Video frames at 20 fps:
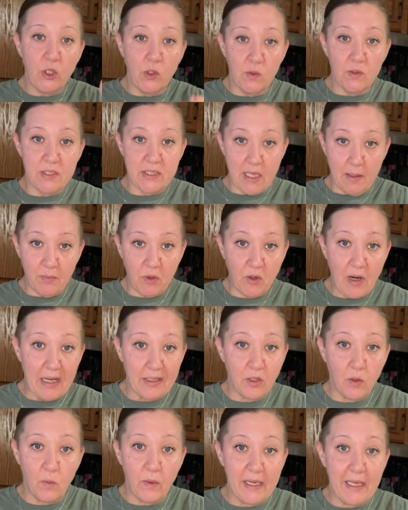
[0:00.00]
use them
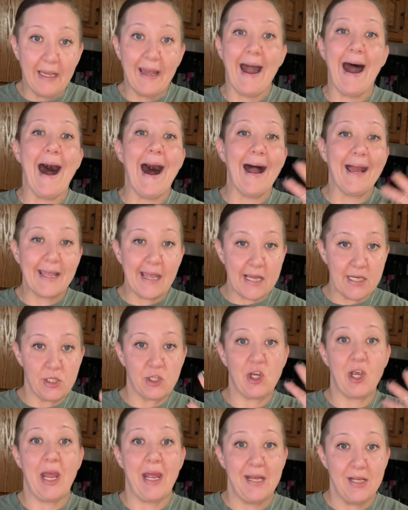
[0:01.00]
throughout the week, I can
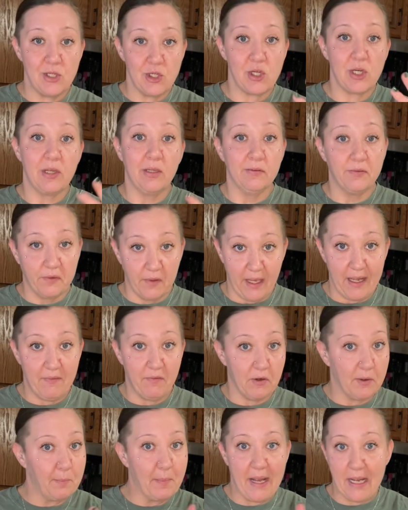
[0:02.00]
change the
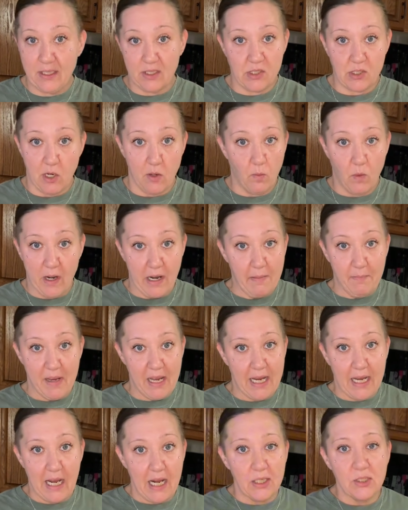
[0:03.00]
flavor based on what I'm
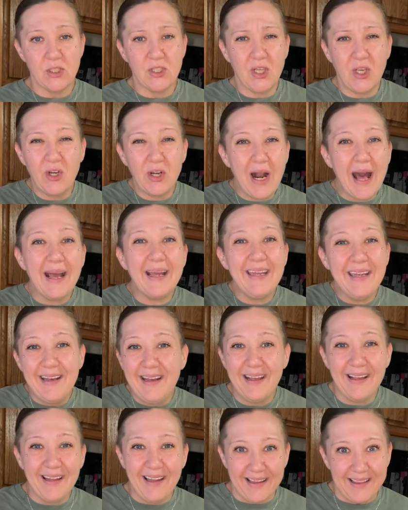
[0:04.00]
making. So you're not
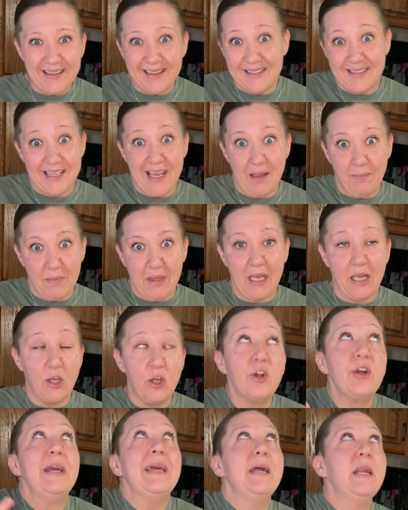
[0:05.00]
eating like the same thing.
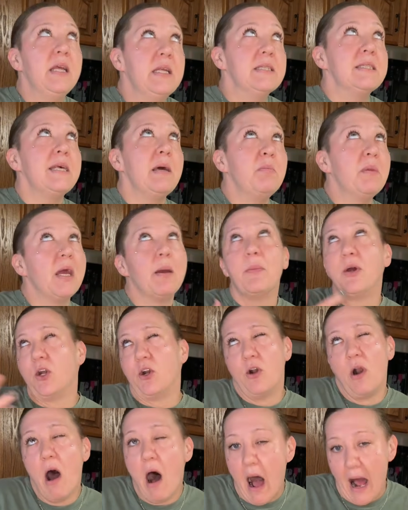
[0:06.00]
You're eating the same thing, but
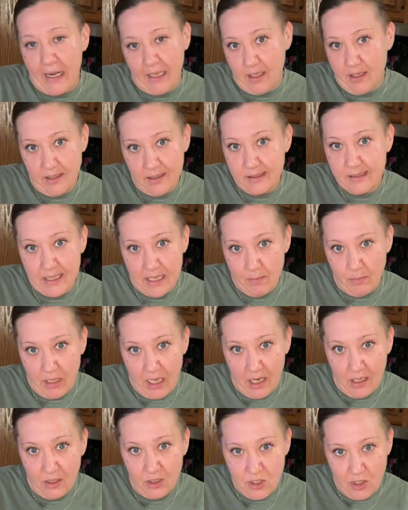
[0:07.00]
you're not eating the same
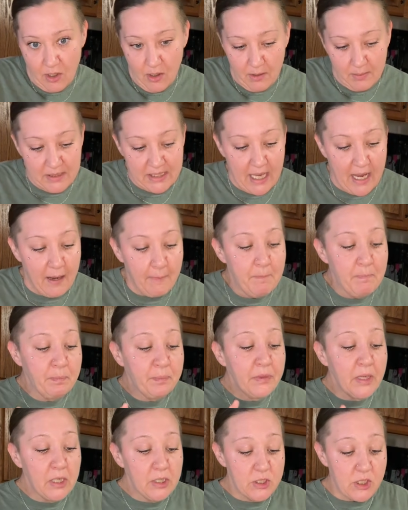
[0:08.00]
thing. Do you know what I'm saying?
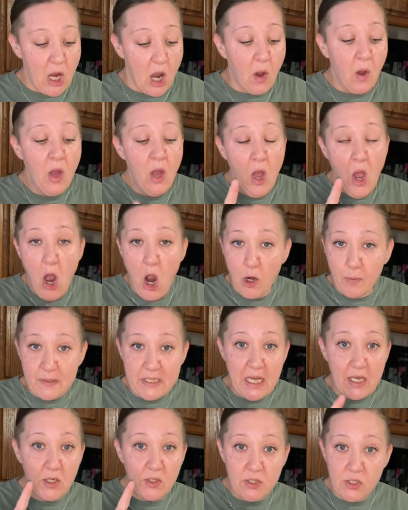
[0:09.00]
So our
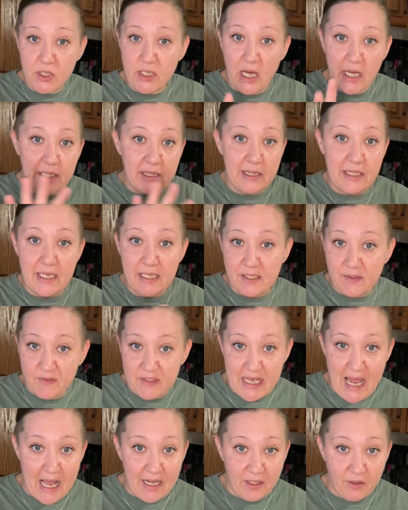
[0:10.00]
potatoes are done. These have
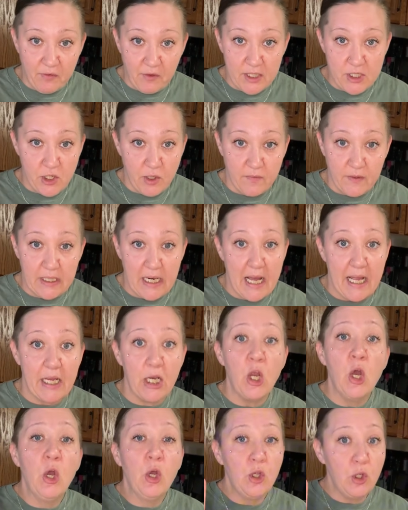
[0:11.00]
sat in the fridge
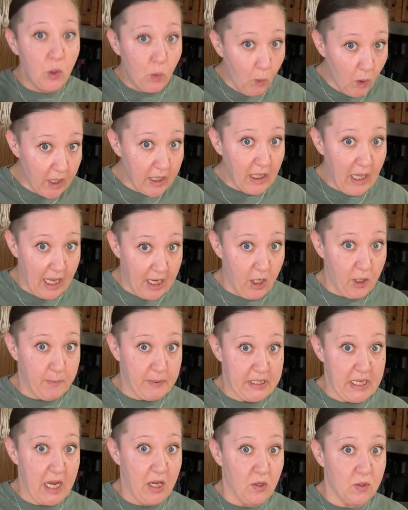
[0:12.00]
overnight. You want to let your
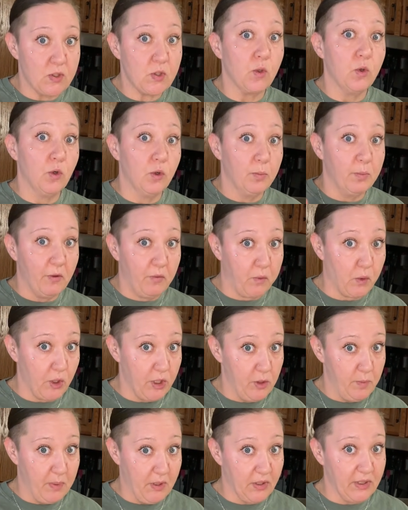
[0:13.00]
potatoes cool before
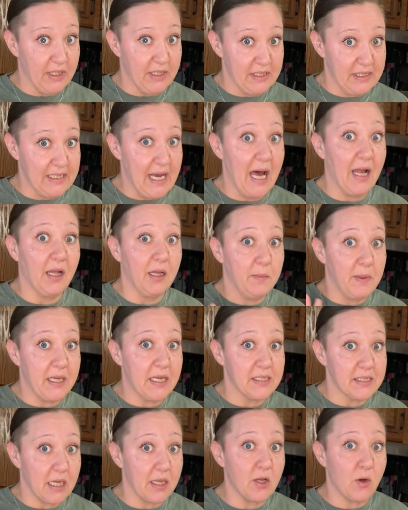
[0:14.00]
you build this salad
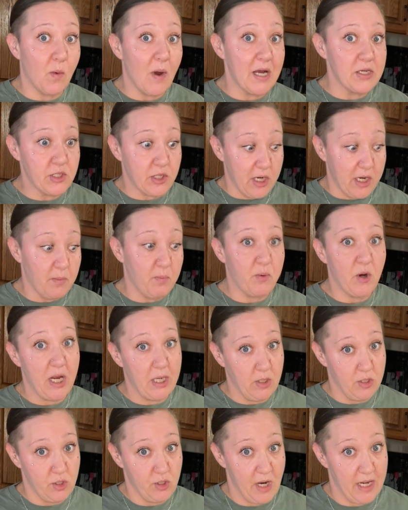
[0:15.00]
because otherwise you're going to
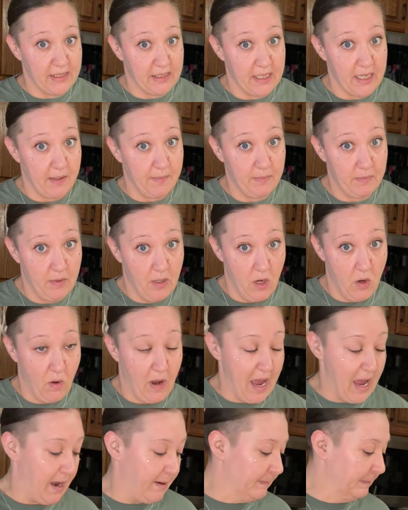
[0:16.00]
break your dressing,
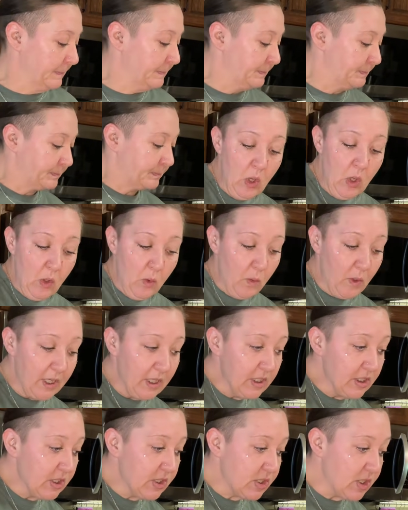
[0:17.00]
okay? We're
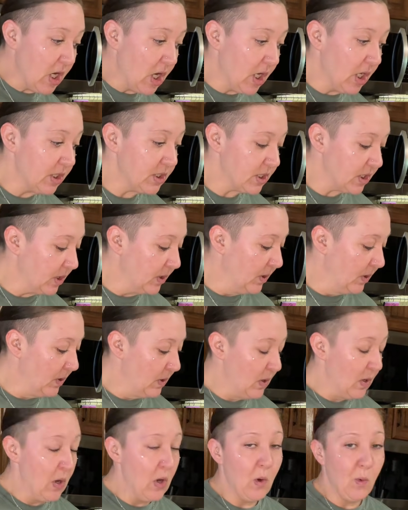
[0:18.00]
going to start
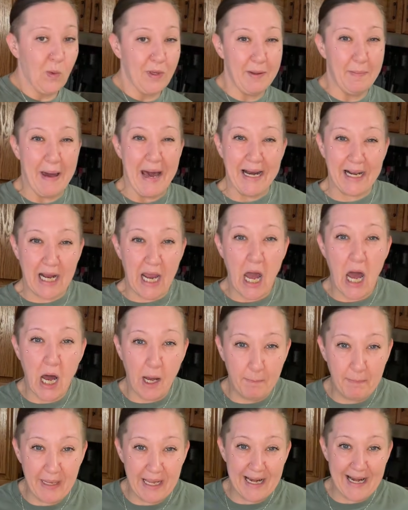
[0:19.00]
with about
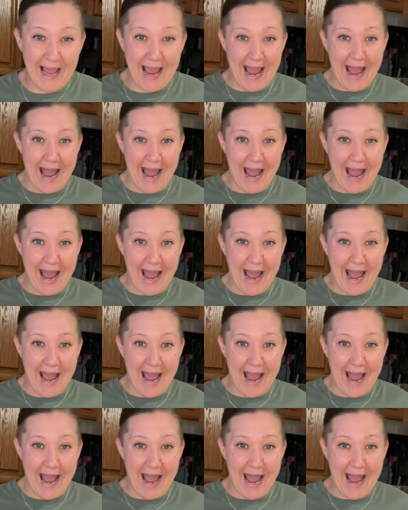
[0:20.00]
1.5